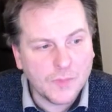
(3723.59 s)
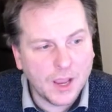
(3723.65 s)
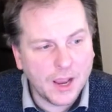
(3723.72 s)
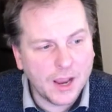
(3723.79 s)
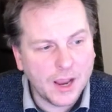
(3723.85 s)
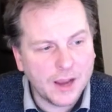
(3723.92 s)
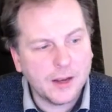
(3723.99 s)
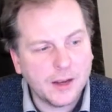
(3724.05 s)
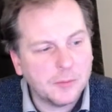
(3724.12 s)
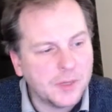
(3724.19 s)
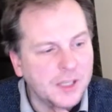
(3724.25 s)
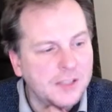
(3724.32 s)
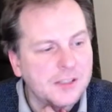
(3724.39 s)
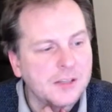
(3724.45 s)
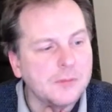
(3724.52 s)
And I'm
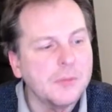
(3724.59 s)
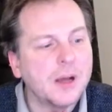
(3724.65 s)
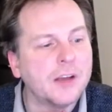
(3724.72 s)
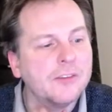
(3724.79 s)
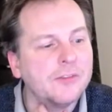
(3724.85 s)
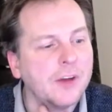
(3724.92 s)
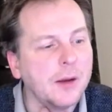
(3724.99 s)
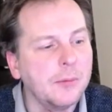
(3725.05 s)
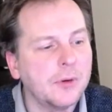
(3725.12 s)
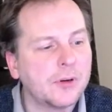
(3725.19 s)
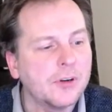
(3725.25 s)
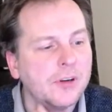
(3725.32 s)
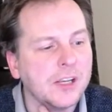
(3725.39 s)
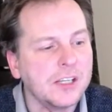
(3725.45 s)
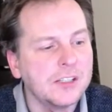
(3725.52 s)
getting my fiber
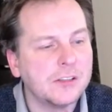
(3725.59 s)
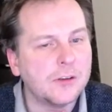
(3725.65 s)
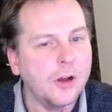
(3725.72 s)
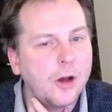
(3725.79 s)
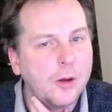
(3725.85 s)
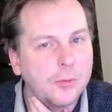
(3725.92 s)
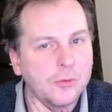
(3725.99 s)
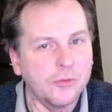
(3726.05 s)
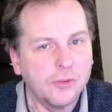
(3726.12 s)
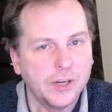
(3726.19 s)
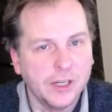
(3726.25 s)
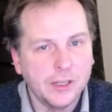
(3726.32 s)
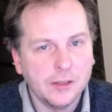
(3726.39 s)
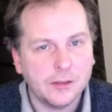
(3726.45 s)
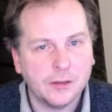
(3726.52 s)
connection
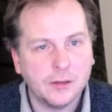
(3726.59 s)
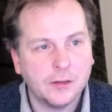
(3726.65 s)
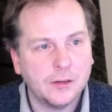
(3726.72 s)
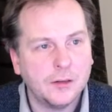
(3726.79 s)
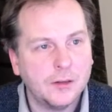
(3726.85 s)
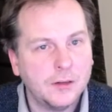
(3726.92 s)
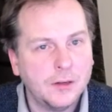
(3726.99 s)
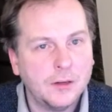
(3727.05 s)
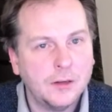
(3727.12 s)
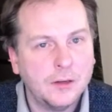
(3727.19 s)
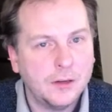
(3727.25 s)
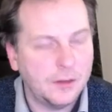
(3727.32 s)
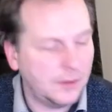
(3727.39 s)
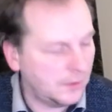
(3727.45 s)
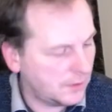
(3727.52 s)
upgraded.
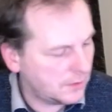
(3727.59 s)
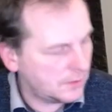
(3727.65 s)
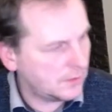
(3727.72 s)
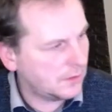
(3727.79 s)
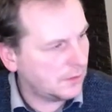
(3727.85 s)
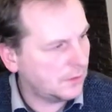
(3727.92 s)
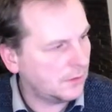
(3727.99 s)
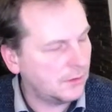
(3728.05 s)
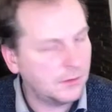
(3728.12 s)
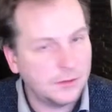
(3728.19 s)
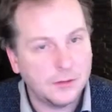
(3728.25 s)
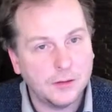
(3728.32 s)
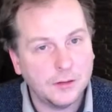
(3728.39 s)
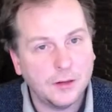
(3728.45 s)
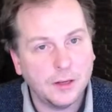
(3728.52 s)
Let's see.
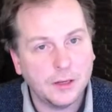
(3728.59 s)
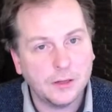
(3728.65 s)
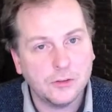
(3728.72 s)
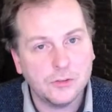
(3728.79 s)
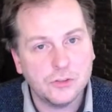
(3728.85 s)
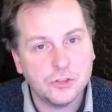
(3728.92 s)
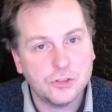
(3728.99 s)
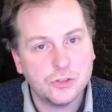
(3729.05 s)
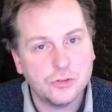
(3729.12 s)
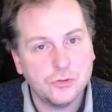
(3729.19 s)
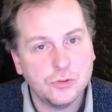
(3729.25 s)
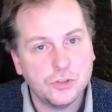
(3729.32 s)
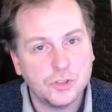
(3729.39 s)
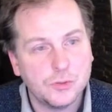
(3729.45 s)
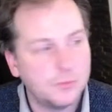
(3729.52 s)
I could just do
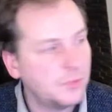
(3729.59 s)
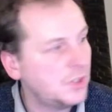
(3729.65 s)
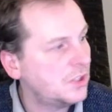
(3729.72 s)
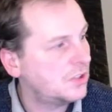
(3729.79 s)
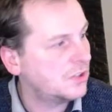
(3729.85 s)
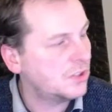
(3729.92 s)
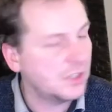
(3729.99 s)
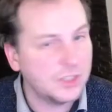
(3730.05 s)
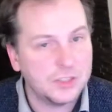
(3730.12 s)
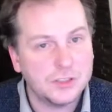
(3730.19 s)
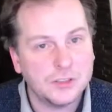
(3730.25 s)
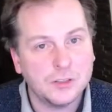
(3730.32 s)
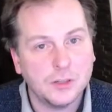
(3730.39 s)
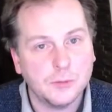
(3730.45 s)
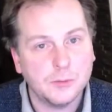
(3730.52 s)
a speed
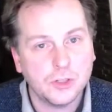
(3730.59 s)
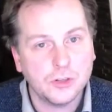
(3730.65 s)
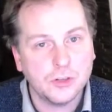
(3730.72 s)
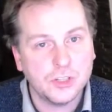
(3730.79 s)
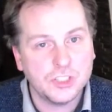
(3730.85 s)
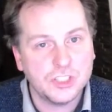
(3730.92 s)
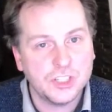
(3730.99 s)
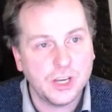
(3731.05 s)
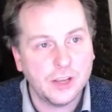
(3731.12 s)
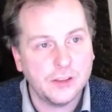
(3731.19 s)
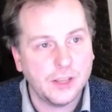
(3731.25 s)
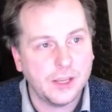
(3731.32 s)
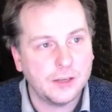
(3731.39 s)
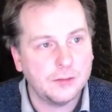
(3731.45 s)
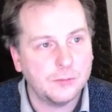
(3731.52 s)
test. I'm not gonna share
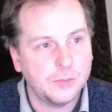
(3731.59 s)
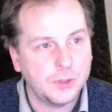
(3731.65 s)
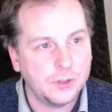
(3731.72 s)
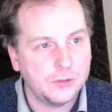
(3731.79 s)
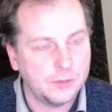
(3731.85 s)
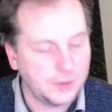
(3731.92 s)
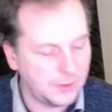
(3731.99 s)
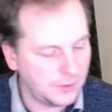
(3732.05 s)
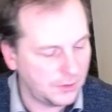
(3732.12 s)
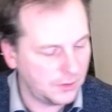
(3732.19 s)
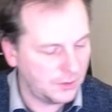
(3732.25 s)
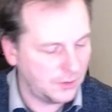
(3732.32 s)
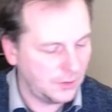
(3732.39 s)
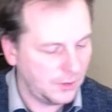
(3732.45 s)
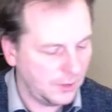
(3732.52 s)
that, but
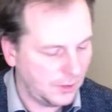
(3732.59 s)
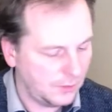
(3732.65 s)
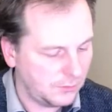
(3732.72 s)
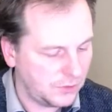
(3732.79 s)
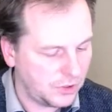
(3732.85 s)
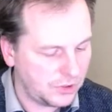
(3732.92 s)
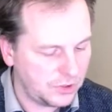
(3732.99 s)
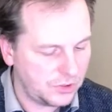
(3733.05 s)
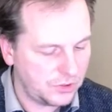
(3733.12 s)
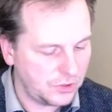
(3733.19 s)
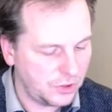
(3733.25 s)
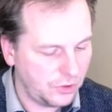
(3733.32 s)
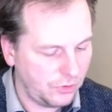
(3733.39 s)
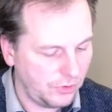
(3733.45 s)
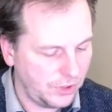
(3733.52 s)
I'm just
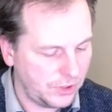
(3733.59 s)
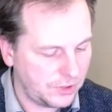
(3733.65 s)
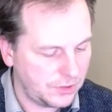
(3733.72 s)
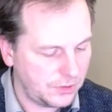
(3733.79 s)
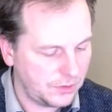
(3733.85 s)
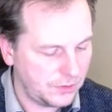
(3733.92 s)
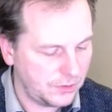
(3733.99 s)
curious.